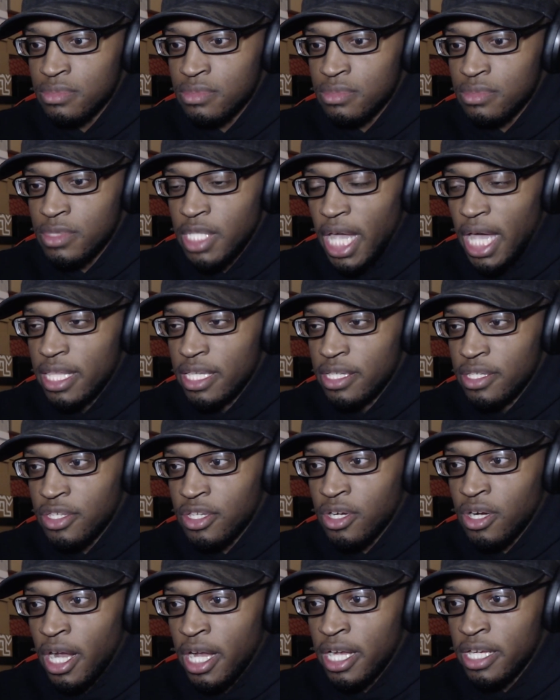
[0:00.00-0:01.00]
That is
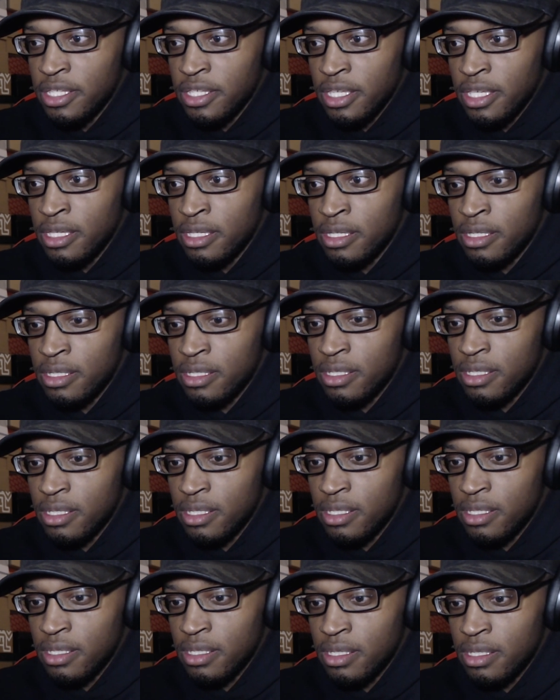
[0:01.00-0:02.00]
crazy.
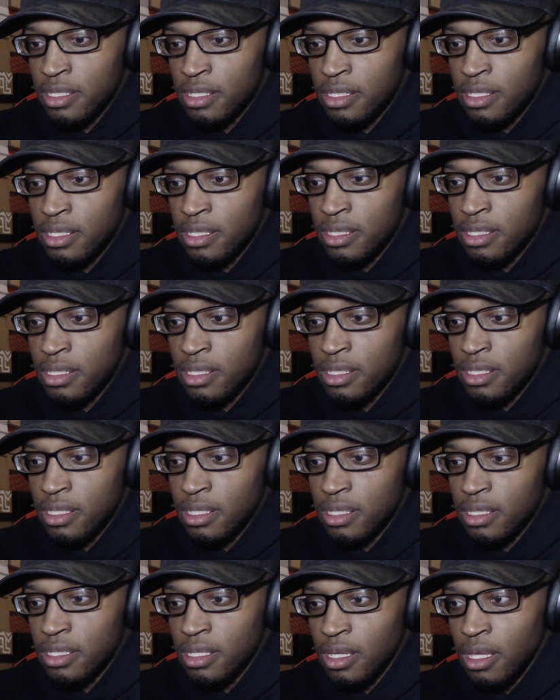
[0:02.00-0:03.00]

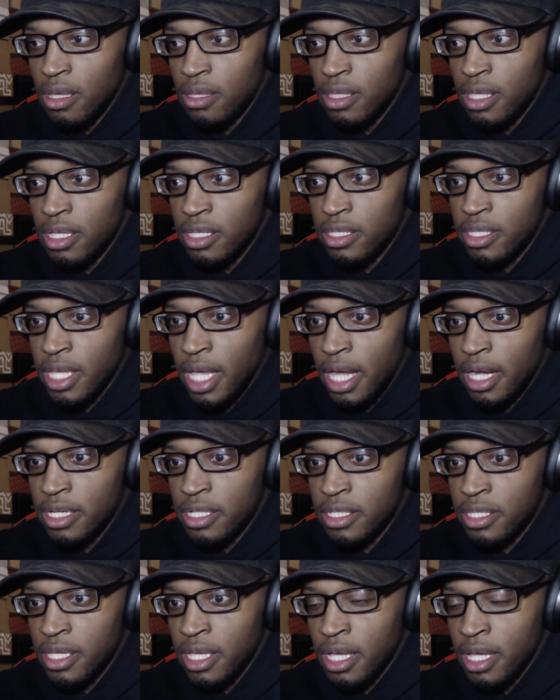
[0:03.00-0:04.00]
It's not the entire
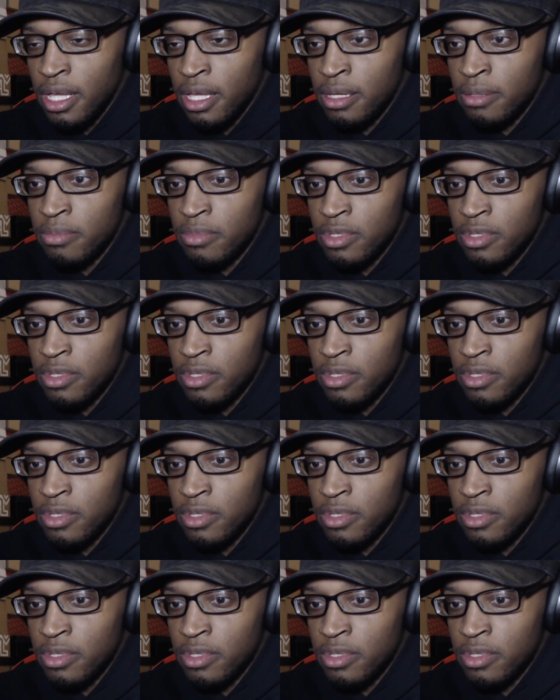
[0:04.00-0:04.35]
time.